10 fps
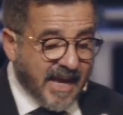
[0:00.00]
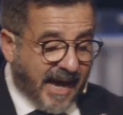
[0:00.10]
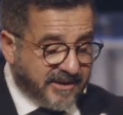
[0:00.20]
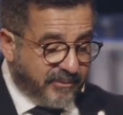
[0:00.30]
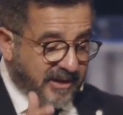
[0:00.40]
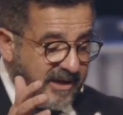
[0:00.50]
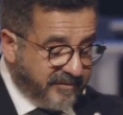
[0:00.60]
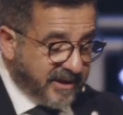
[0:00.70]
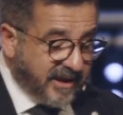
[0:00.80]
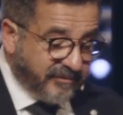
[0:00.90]
and they were
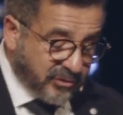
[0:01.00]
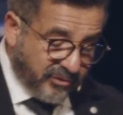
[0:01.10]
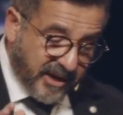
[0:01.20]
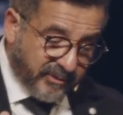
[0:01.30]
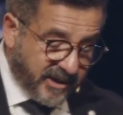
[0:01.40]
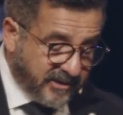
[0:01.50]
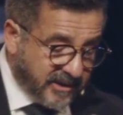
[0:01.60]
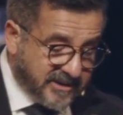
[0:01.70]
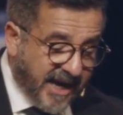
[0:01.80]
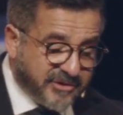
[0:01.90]
living, even though they were in the
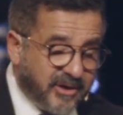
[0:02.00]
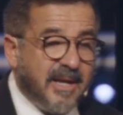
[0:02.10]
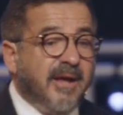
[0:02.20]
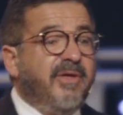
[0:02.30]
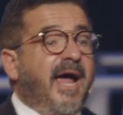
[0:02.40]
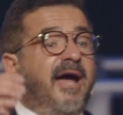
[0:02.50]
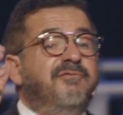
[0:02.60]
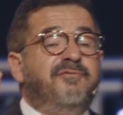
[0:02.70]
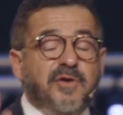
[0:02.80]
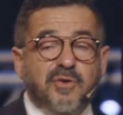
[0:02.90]
desert, they had
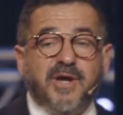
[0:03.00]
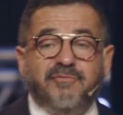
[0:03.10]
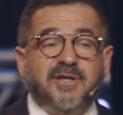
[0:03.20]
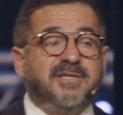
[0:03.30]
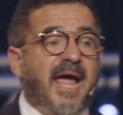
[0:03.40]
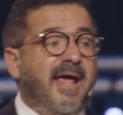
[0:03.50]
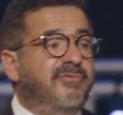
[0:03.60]
food every day.